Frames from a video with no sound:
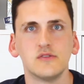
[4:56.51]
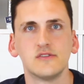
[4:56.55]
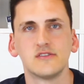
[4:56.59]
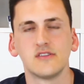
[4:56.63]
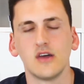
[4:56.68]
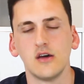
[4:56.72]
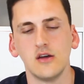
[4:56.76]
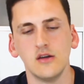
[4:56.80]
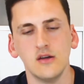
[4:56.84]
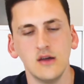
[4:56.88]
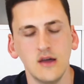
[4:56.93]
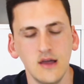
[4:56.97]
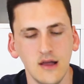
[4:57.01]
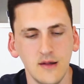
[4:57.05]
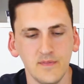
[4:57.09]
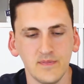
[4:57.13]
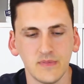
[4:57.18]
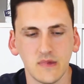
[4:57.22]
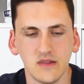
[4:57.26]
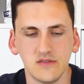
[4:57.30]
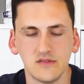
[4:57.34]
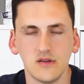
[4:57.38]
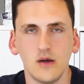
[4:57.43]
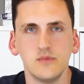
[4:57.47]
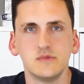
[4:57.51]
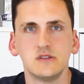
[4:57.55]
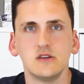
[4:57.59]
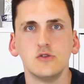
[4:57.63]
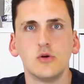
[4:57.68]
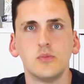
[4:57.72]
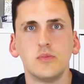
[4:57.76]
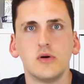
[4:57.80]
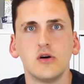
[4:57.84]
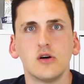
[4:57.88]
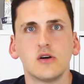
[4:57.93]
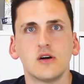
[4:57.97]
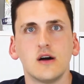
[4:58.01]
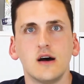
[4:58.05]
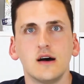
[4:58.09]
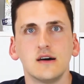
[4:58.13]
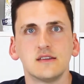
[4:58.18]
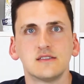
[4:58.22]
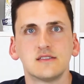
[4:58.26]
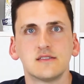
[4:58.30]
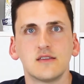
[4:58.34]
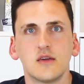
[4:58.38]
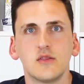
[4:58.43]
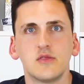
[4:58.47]
So in terms of your
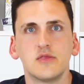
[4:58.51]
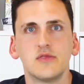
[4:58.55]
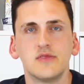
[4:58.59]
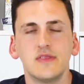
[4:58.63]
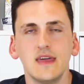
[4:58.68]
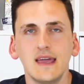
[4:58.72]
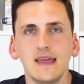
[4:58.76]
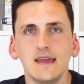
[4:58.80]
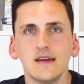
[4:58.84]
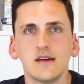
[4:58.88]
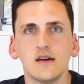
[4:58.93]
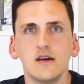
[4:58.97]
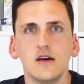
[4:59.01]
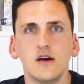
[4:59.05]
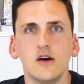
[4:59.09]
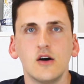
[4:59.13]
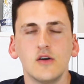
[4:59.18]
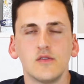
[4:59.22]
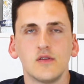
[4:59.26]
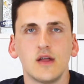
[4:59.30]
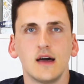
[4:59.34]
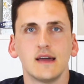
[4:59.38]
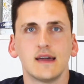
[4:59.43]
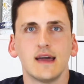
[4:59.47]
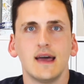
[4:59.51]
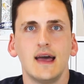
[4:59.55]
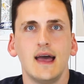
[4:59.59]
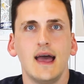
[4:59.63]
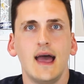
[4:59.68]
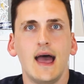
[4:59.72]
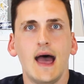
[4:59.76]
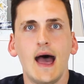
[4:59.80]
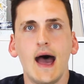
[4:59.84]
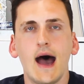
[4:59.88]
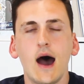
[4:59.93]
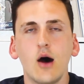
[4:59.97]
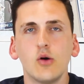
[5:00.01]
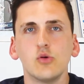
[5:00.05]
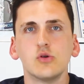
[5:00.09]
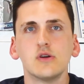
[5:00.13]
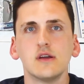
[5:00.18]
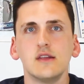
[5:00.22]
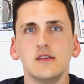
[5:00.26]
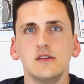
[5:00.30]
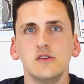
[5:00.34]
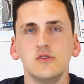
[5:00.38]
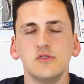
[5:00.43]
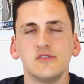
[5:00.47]
podcast, think of like, How
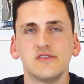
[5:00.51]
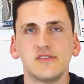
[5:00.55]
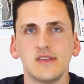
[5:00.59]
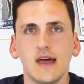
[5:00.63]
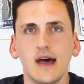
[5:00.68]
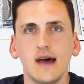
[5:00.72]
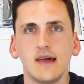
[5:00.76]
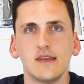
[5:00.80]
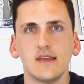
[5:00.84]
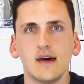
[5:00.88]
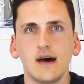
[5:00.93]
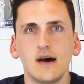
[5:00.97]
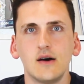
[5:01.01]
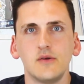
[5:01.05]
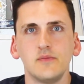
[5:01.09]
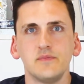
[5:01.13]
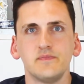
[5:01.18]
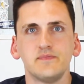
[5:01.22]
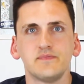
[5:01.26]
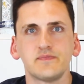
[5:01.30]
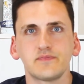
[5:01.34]
can you stand out?